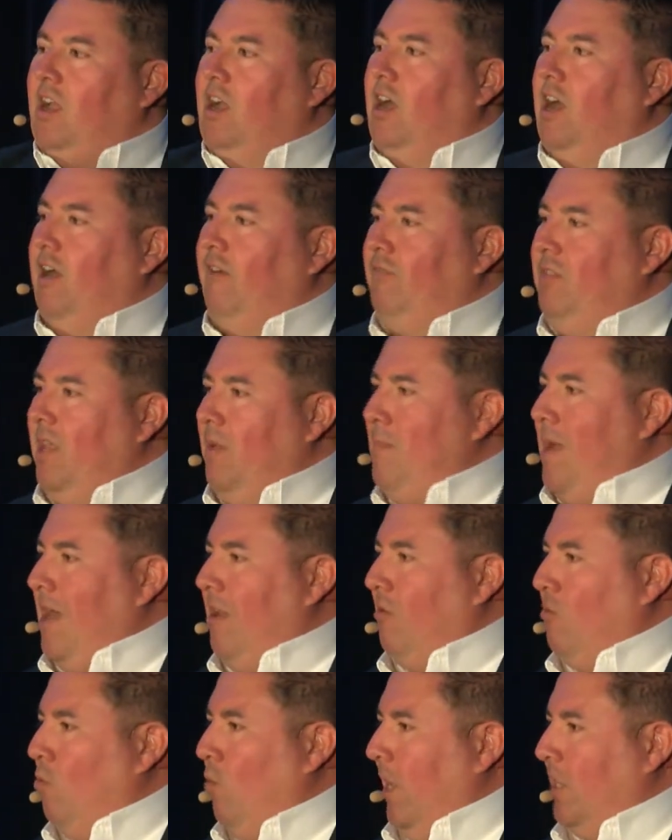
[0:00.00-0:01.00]
of the amount
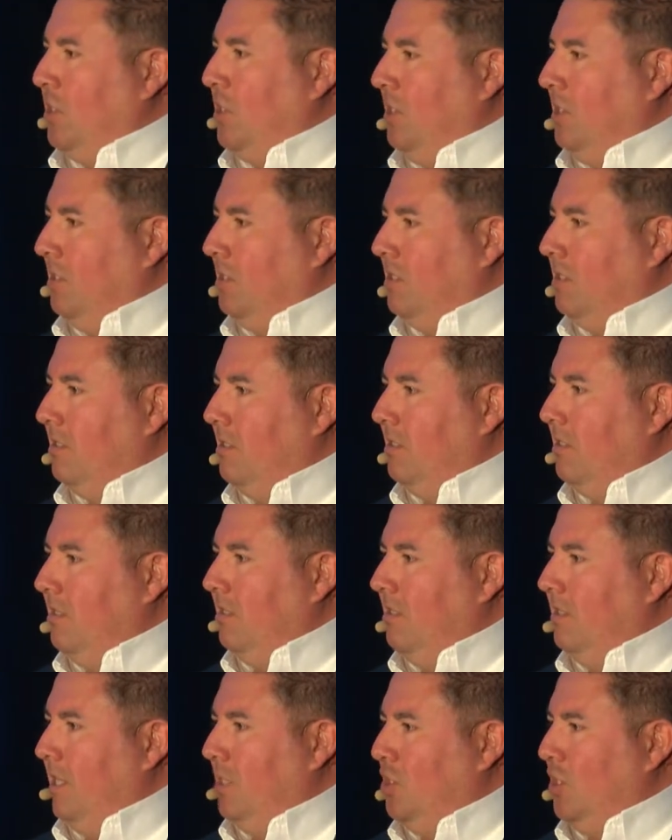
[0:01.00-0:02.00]
of questions
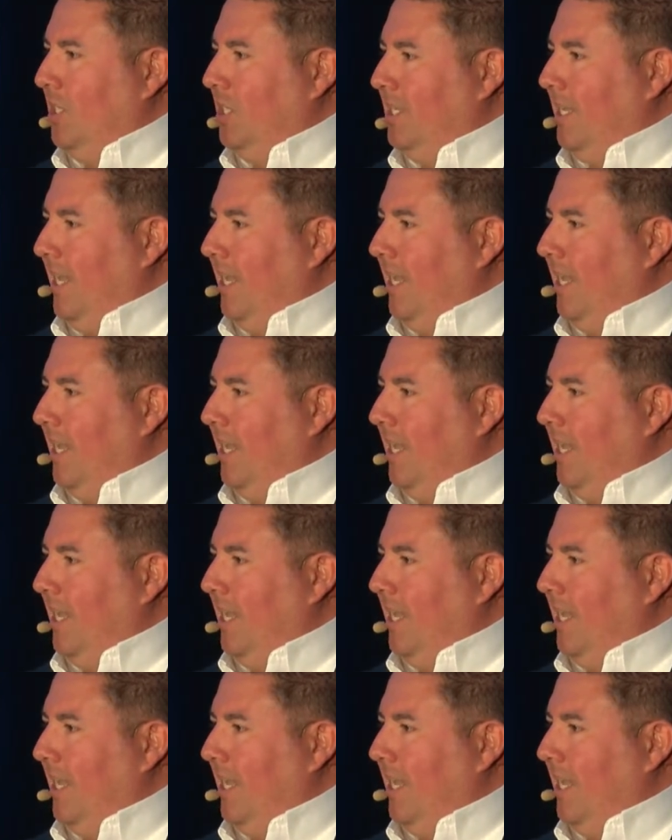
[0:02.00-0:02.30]
that she's